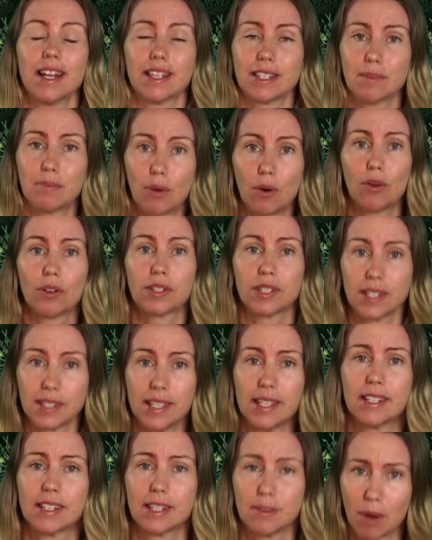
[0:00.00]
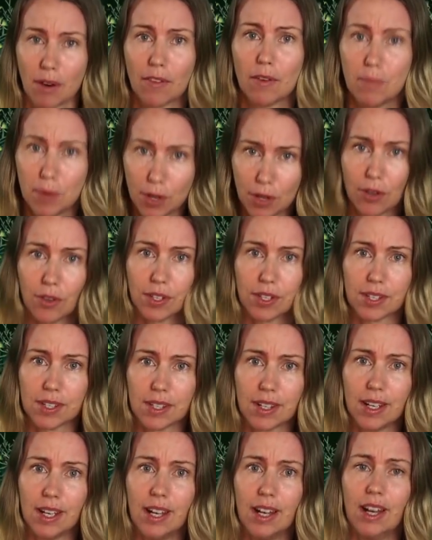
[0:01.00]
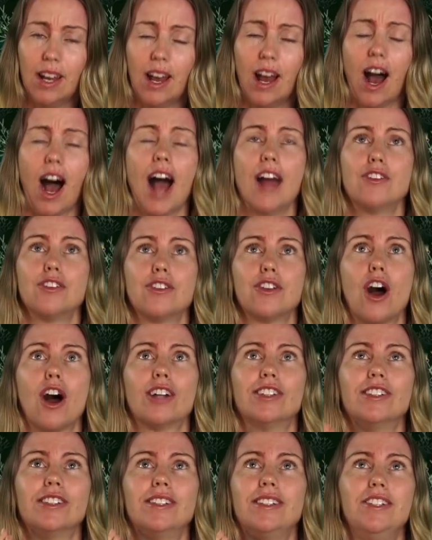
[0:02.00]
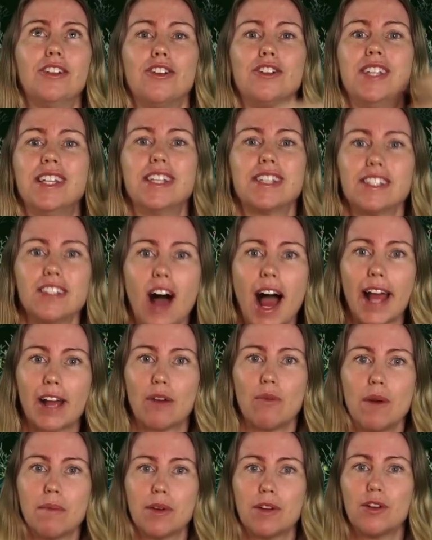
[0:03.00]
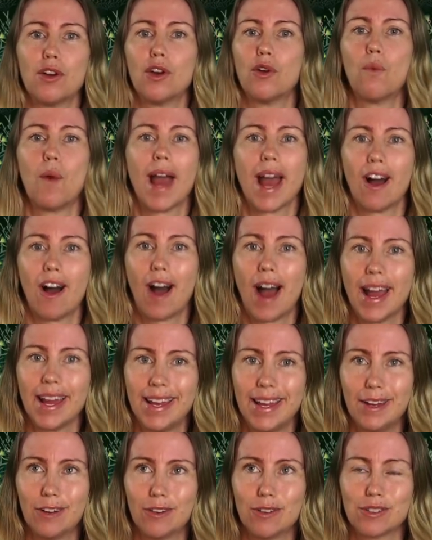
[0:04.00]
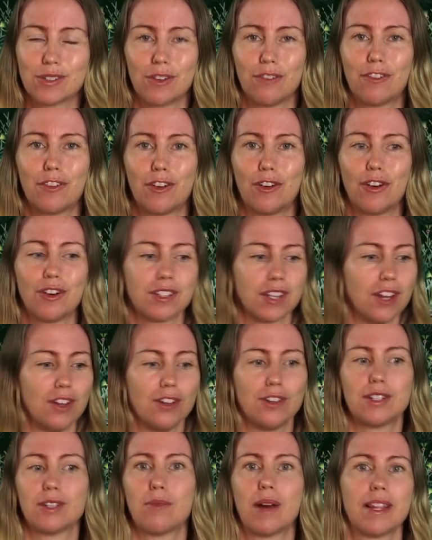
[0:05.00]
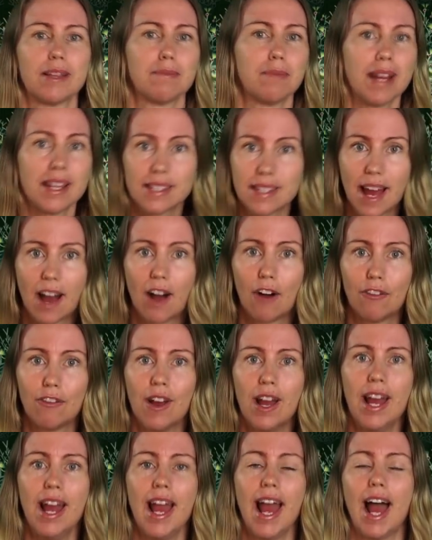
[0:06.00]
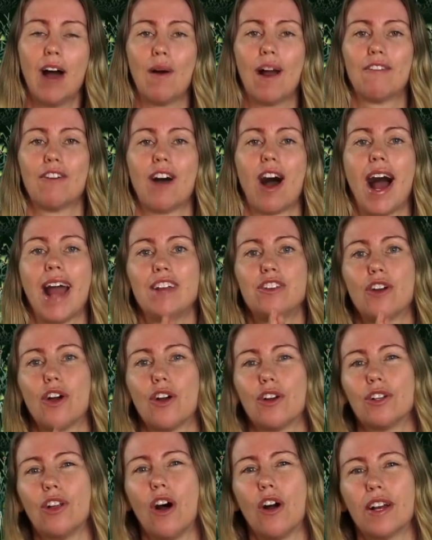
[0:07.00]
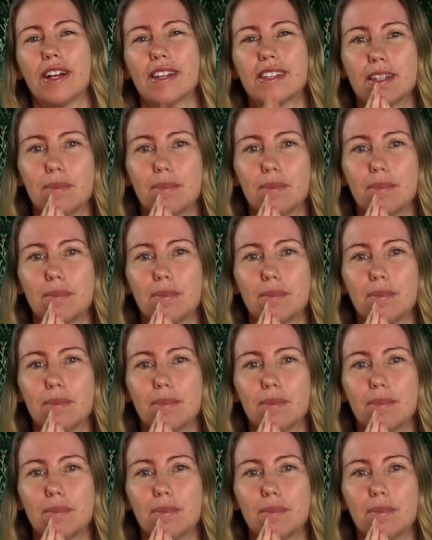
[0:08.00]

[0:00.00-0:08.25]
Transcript: that supports a system of abuse. I do not, dislike women who wear high heels, of course. I used to wear them myself. However, I no longer